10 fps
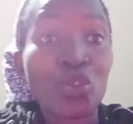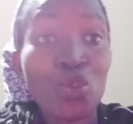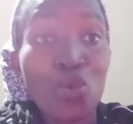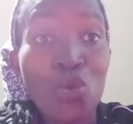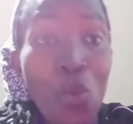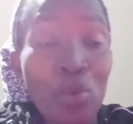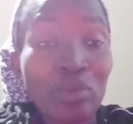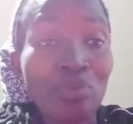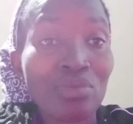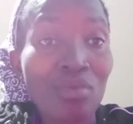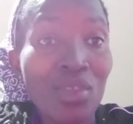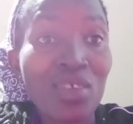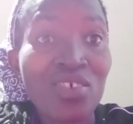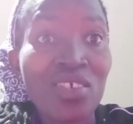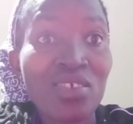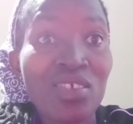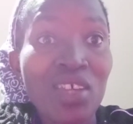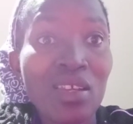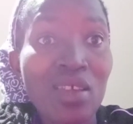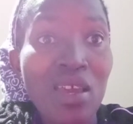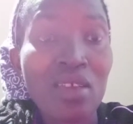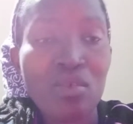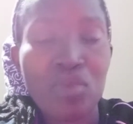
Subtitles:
to drastically, guys, a